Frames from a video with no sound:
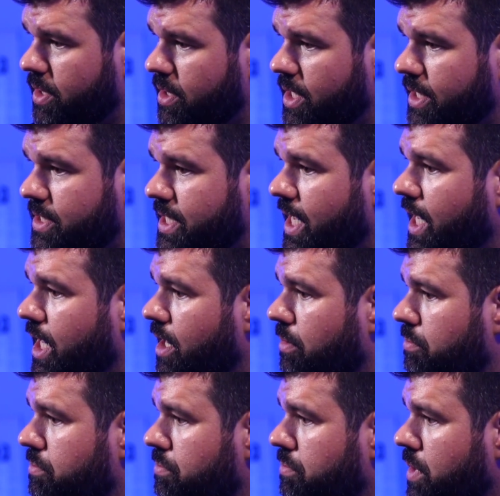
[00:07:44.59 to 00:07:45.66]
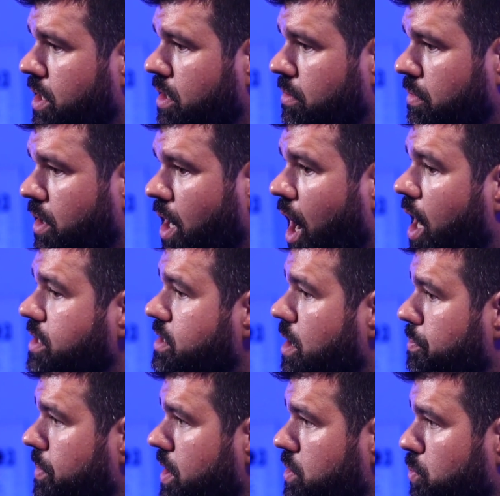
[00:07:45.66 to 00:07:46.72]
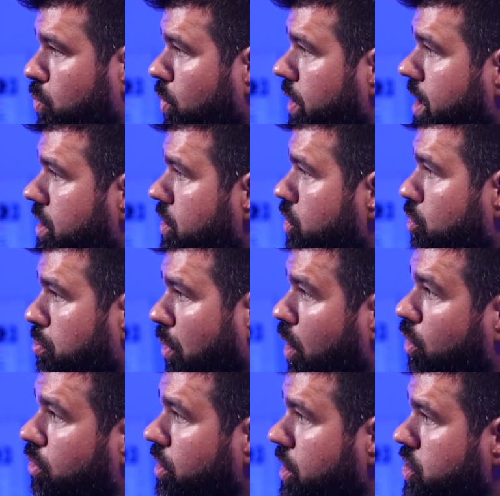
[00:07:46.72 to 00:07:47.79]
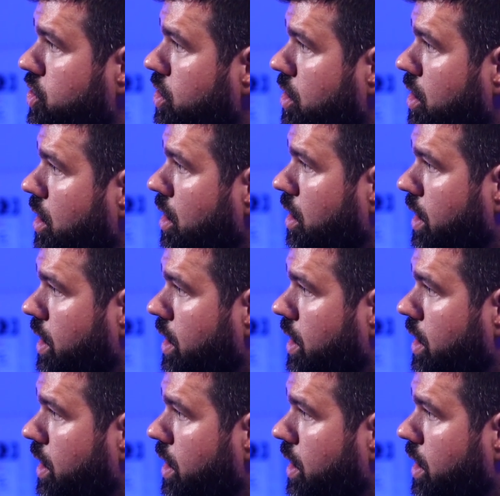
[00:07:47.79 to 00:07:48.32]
the team concept is really the new brokerage. Yeah.